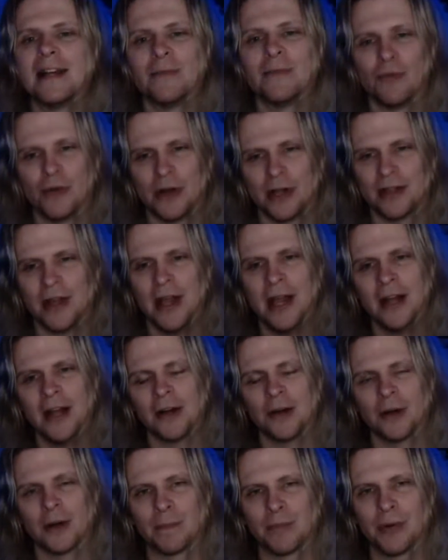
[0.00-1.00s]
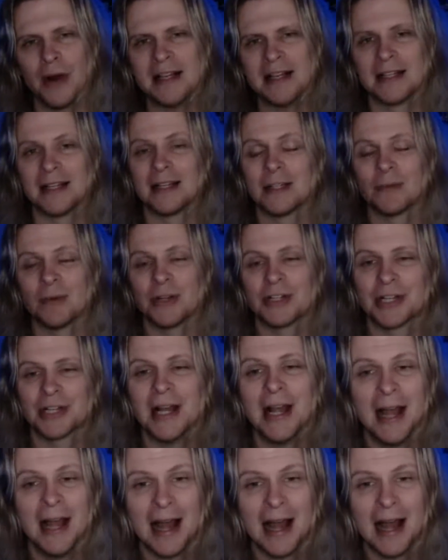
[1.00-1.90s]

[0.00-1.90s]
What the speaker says: them with her presence, which